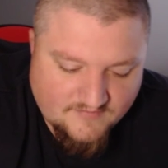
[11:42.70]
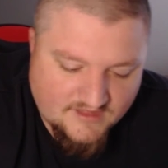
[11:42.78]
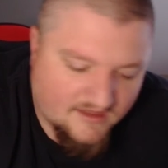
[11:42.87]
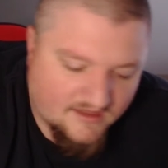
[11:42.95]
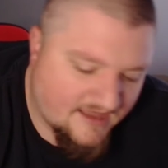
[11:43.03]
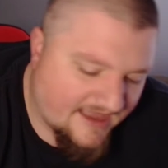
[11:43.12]

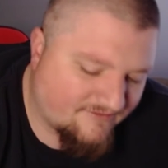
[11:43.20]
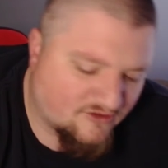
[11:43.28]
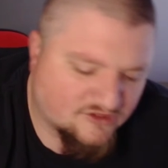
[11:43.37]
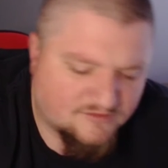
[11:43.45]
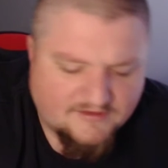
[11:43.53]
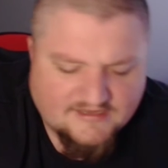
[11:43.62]
I had
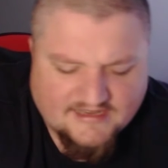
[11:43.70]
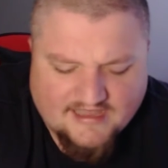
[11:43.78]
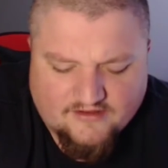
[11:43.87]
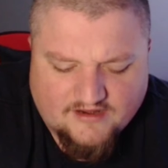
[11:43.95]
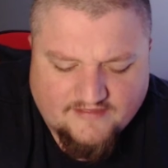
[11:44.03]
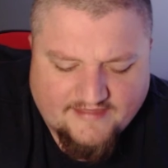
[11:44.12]
those
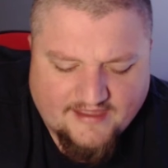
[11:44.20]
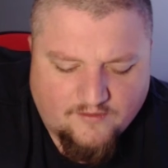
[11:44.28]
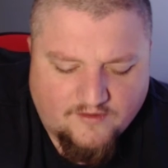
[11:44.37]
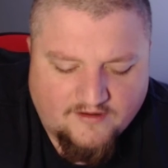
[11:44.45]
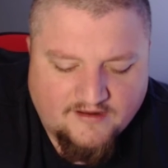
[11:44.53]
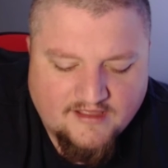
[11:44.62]
together on that
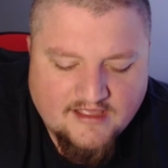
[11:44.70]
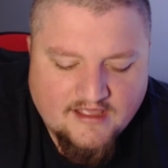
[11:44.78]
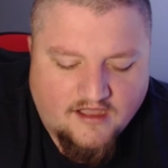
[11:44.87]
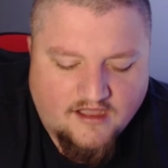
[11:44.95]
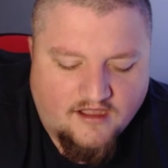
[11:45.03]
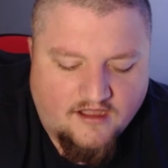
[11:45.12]
one.
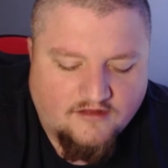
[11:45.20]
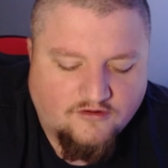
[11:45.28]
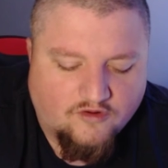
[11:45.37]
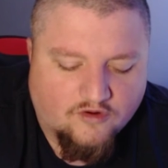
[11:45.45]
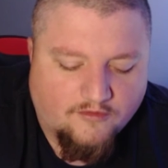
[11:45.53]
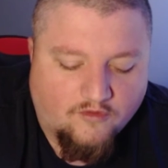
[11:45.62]

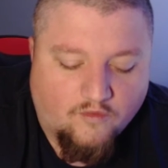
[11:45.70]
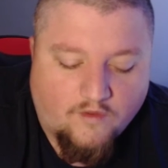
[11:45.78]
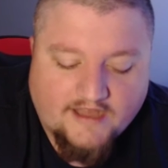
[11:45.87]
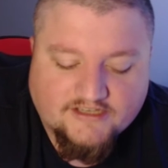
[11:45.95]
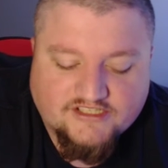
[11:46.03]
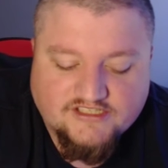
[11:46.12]
Notable
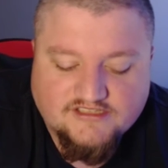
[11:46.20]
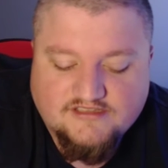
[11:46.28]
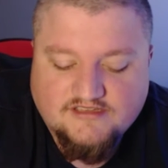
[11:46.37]
watches,